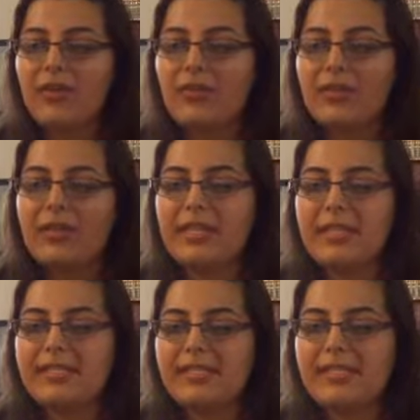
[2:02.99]
The only
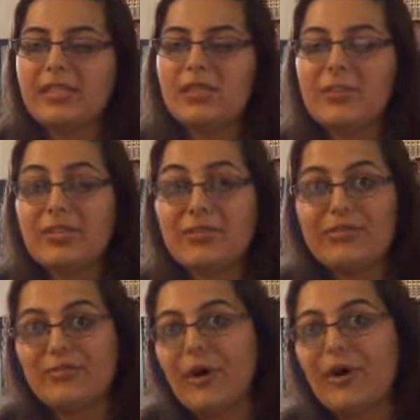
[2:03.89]
thing is it's a little bit too
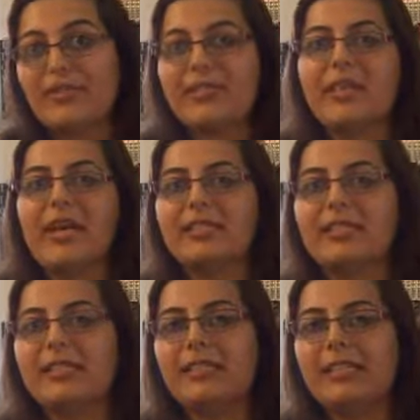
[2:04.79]
small, so I
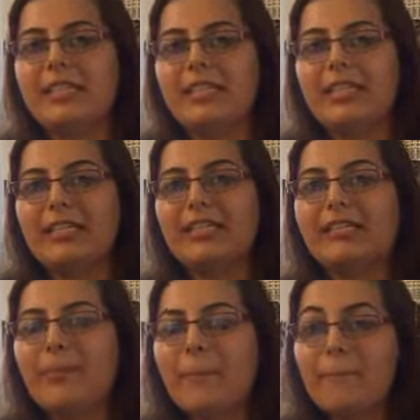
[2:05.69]
accidentally
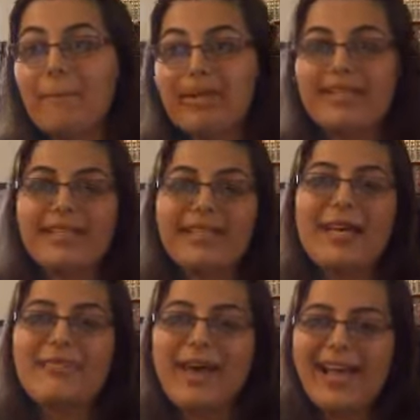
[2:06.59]
busted
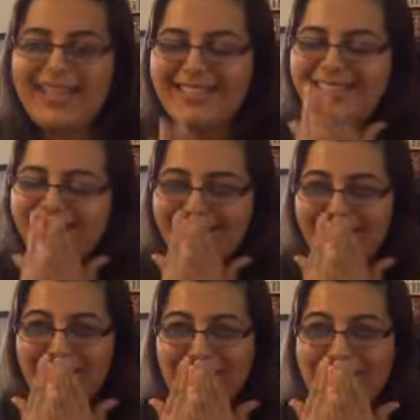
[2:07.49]
the back
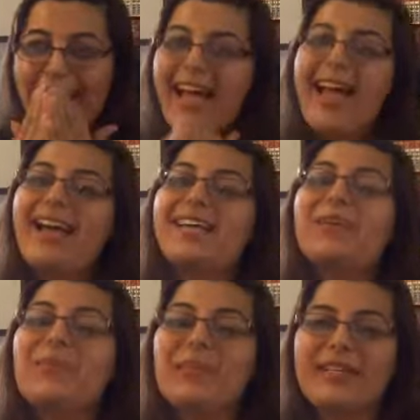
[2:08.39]
seam
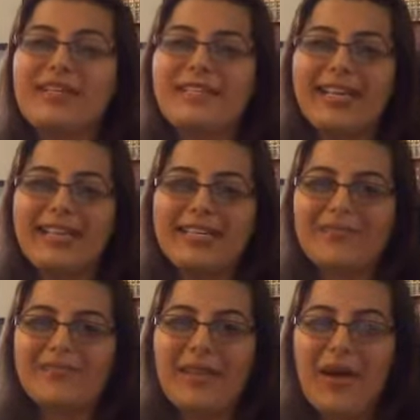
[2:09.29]
when I sat
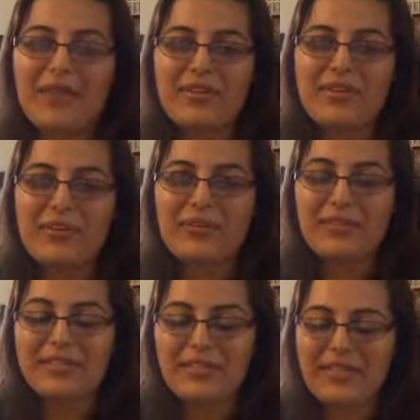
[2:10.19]
down in it
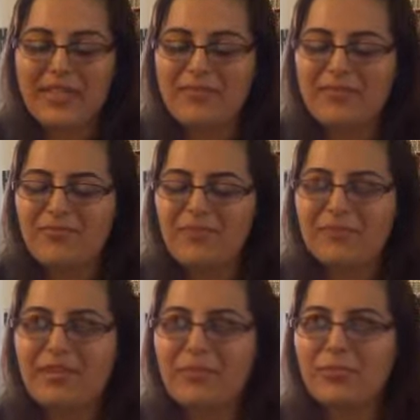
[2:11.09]
one time
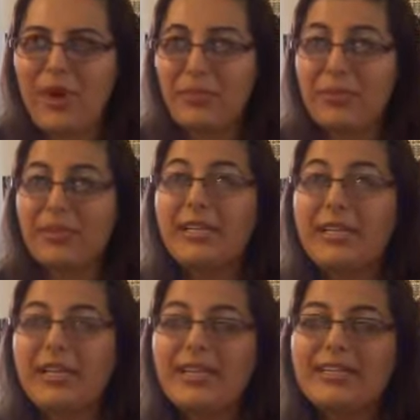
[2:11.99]
really
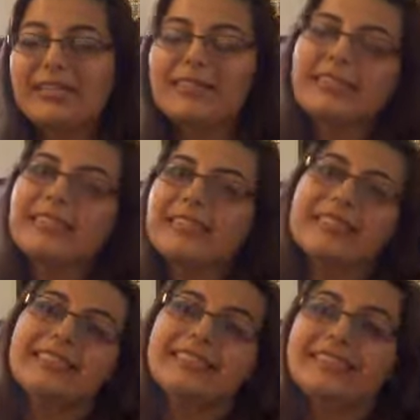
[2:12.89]
improperly.
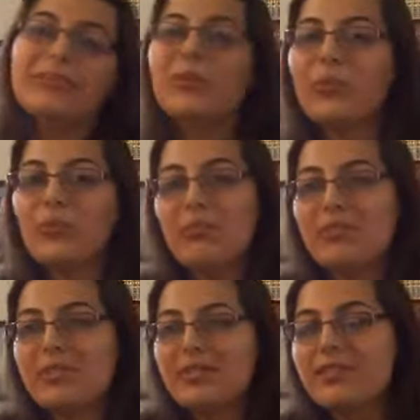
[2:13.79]

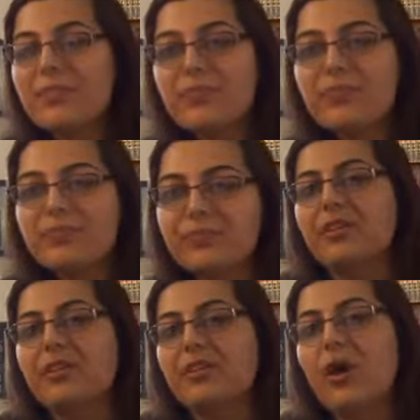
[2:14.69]
Oops.
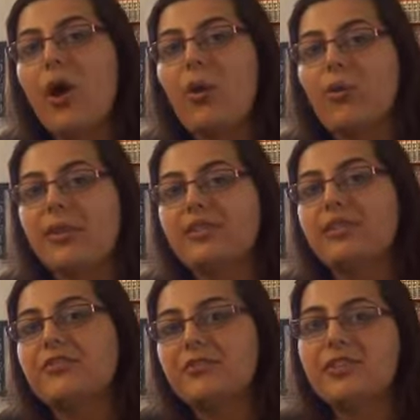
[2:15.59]
3 is, what is
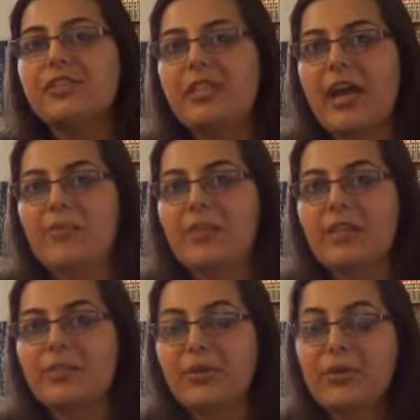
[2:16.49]
your first time
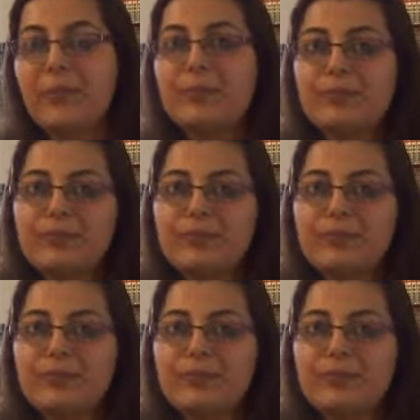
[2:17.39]
wearing kimono?